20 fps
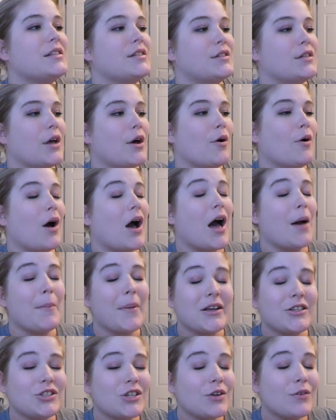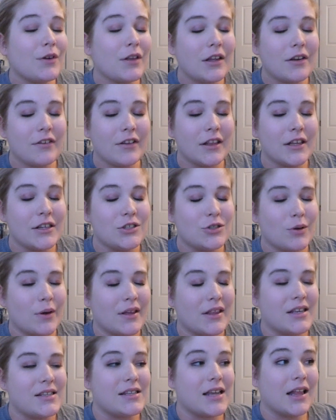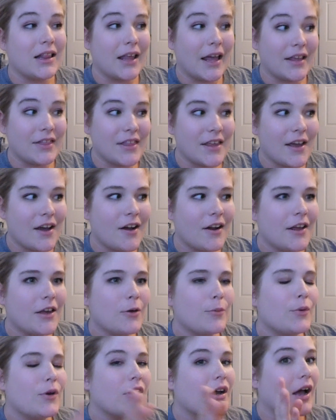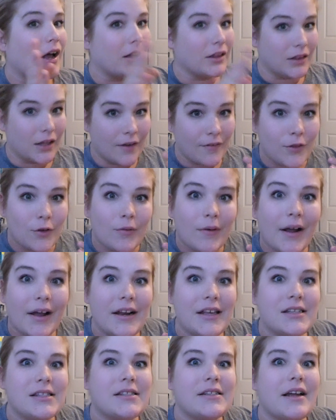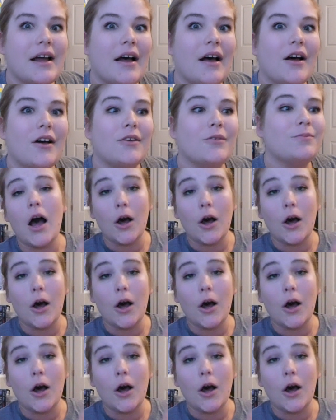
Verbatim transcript: So I'm actually really, really enjoying this. I like the audiobook. I love the writing style.